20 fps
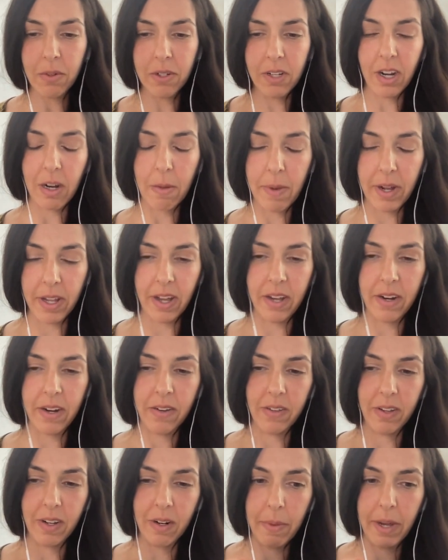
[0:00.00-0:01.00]
talk about that in
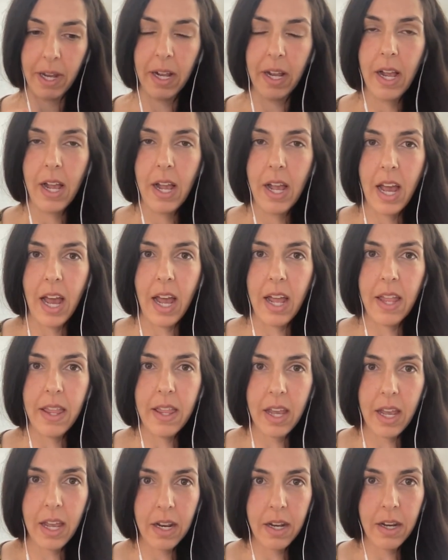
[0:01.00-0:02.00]
a little bit.
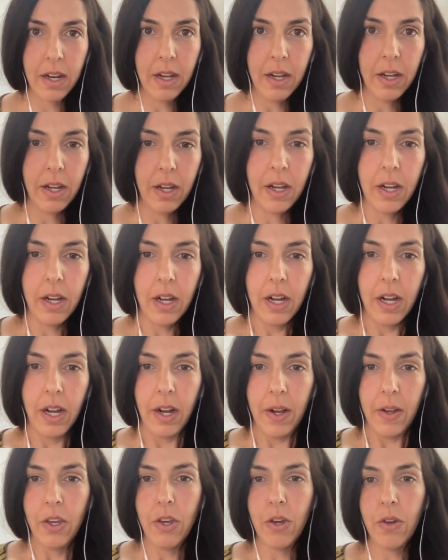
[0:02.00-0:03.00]
And then
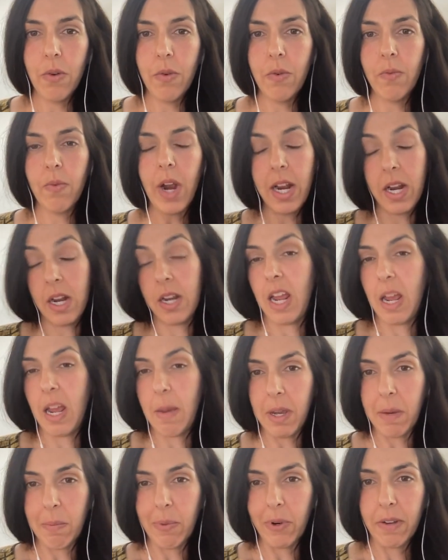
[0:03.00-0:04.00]
you write a
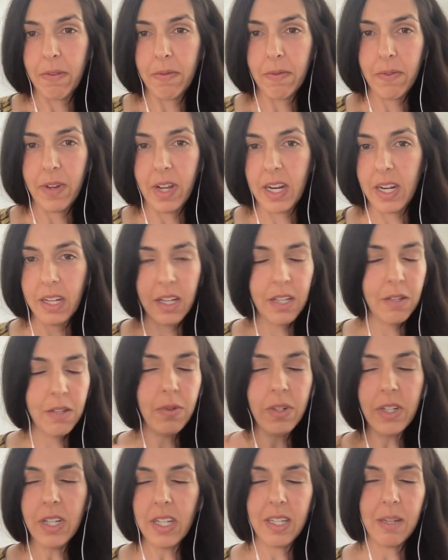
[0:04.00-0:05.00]
naming brief. And it's
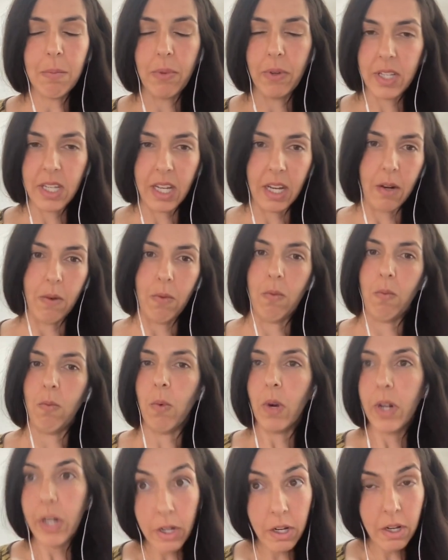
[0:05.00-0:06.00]
really simple. It's like,
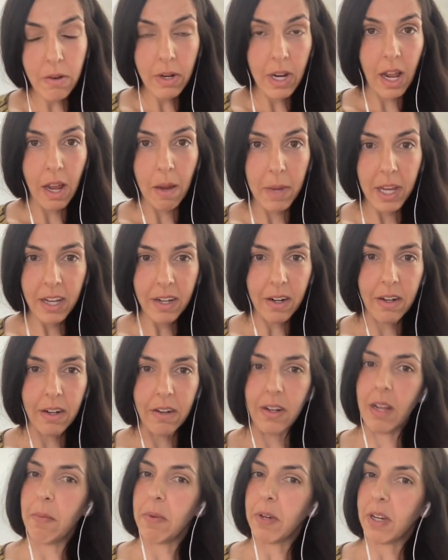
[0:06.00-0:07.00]
what are you naming? Are
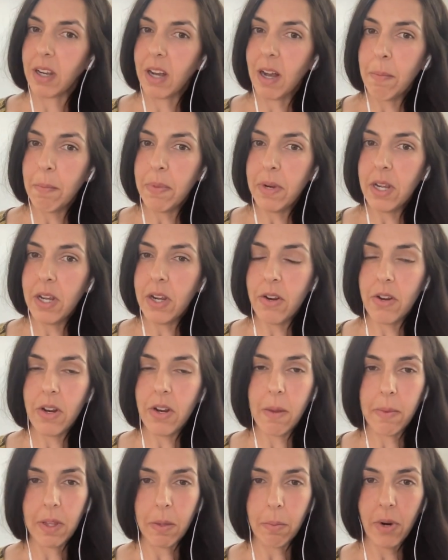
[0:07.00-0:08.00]
you naming a company? Are you
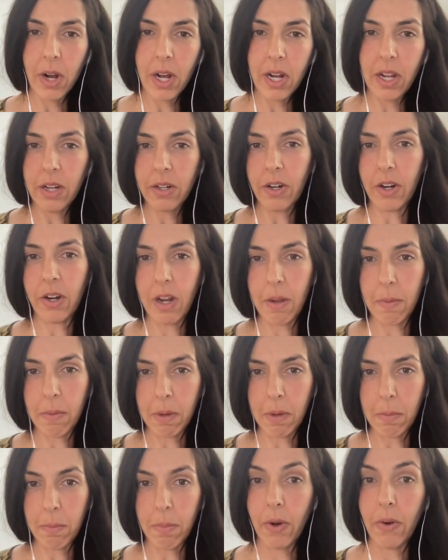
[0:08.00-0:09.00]
naming the product? Are you
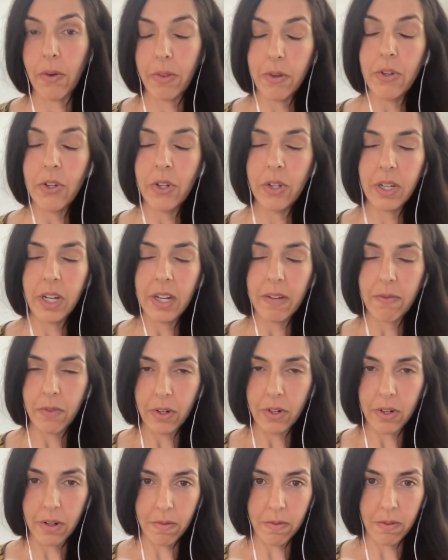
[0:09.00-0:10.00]
naming both? Usually, if
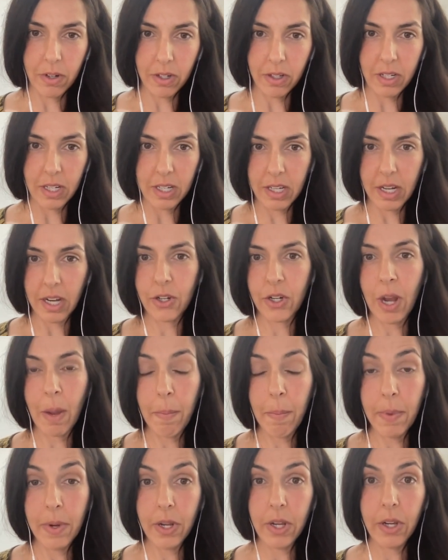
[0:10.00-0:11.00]
you're an early stage
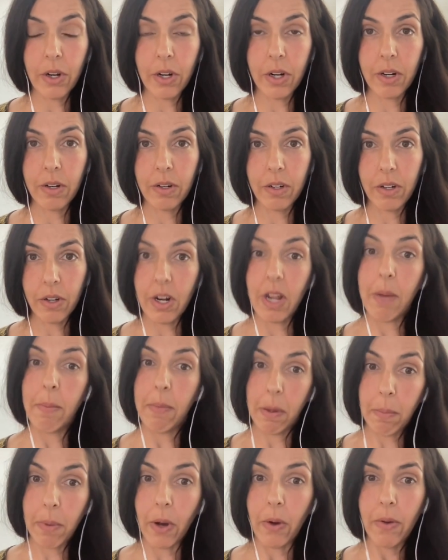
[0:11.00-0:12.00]
company, you're you're
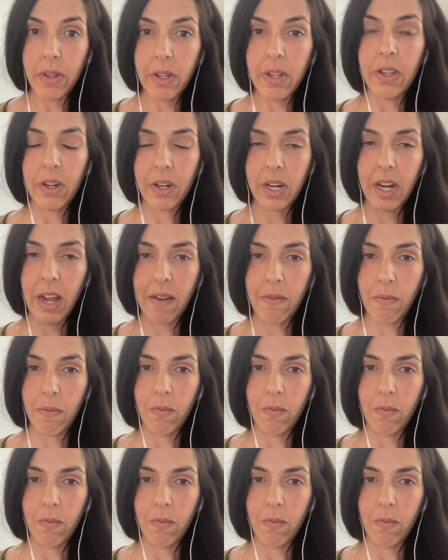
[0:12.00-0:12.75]
naming both, and they're going to have